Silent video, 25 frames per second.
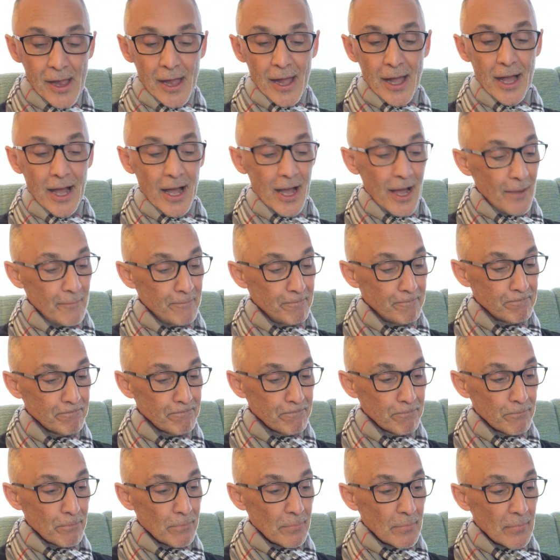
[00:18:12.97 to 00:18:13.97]
on.
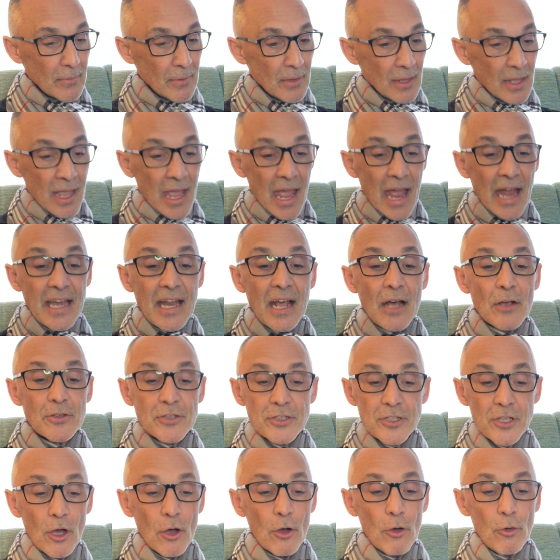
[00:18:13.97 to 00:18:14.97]
Anyhow,
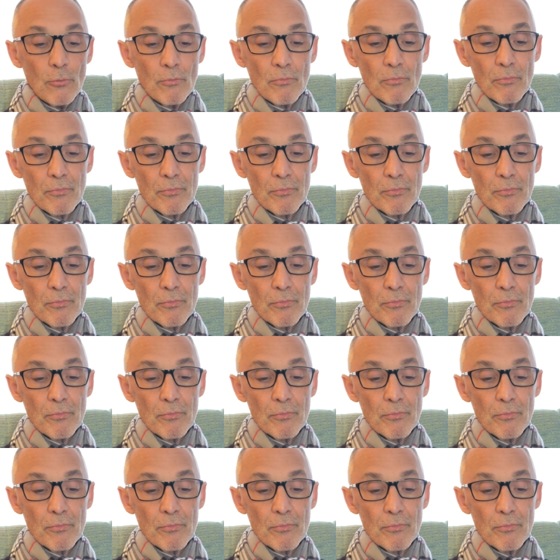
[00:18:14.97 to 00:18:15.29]
so